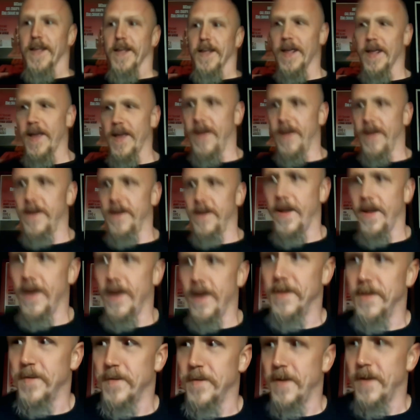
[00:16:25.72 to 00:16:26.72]
Yeah, in,
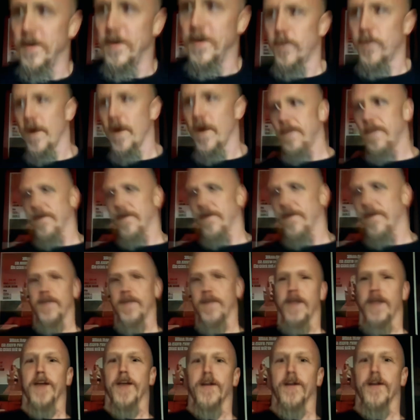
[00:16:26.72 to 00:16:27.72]
in in prepping for
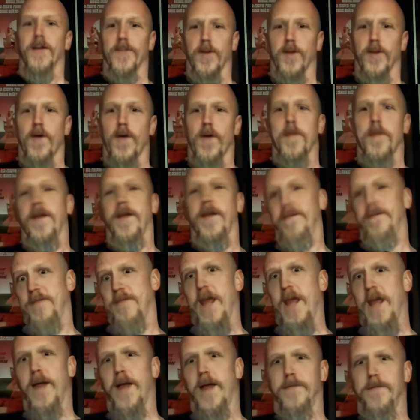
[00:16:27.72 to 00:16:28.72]
the interview, I mean,
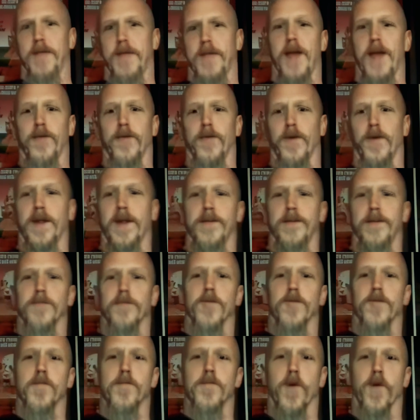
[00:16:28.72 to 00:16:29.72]
I, I
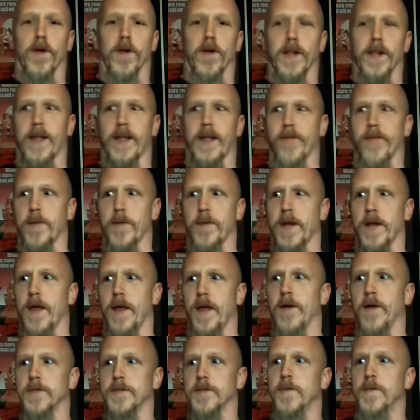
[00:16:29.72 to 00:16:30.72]
read Rue Morgue like everybody
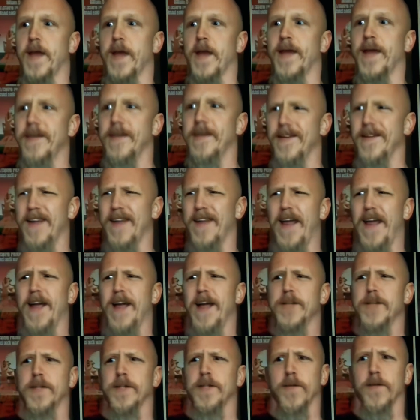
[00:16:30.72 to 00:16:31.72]
else, but I didn't
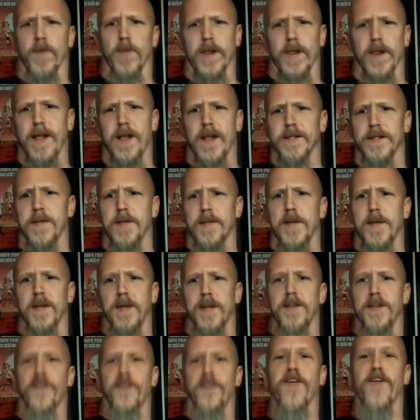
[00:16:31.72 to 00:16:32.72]
actually realize how
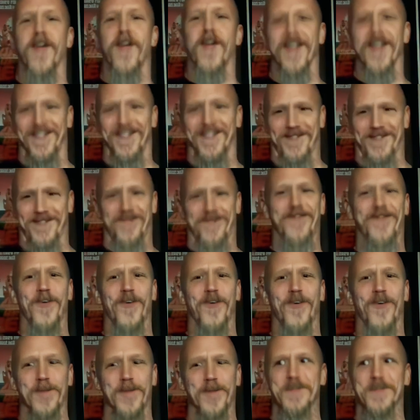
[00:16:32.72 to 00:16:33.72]
many different
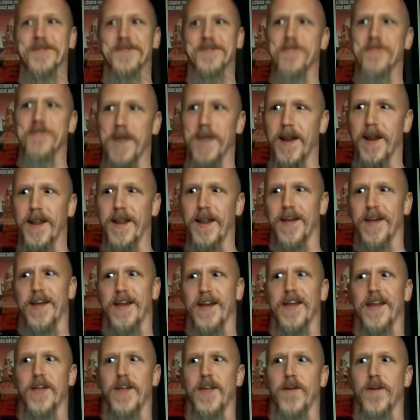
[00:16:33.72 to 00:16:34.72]
forms of
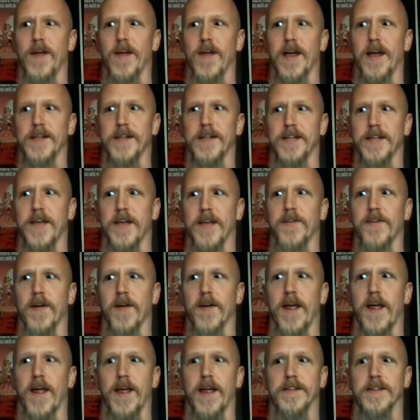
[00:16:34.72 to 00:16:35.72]
media you guys have
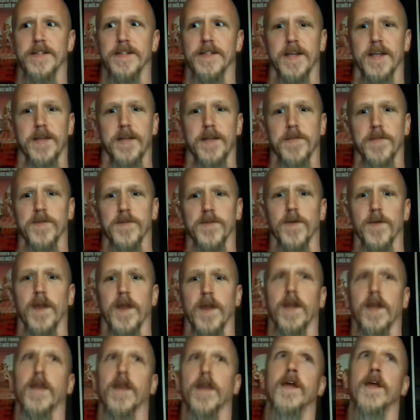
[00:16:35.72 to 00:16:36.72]
your hands in
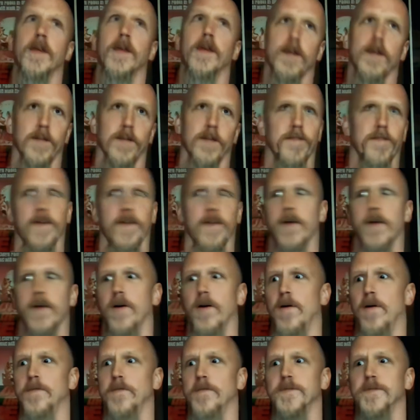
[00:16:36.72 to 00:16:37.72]
between
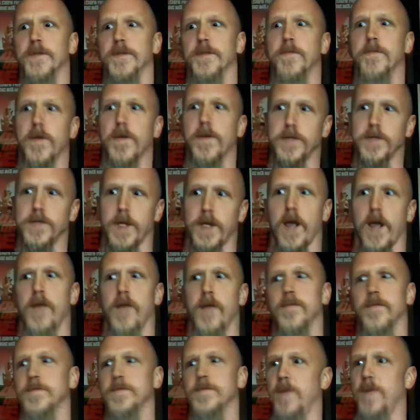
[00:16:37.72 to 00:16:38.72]
films, the music
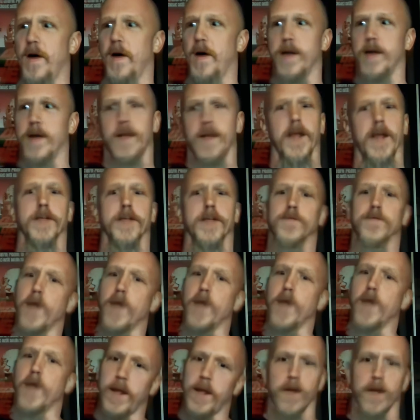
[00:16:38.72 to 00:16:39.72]
albums, podcasts,
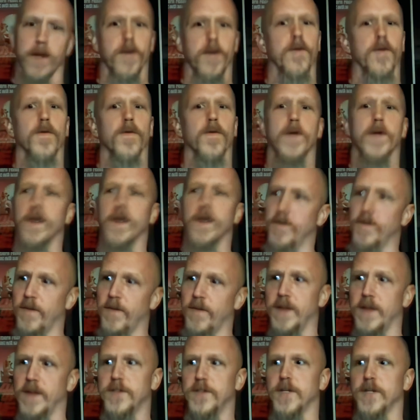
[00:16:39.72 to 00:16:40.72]
radio,
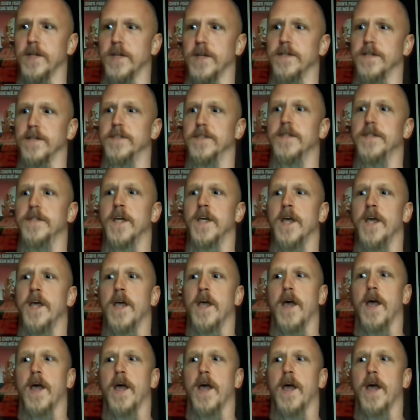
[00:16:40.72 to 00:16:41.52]
conventions.